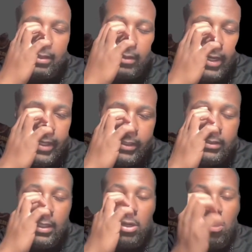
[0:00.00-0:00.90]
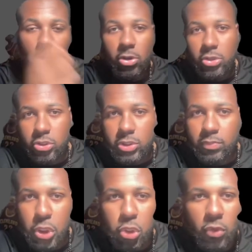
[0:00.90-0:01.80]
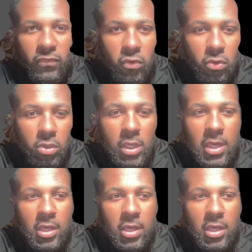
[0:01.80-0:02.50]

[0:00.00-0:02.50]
The Lions, they are wearing those beautiful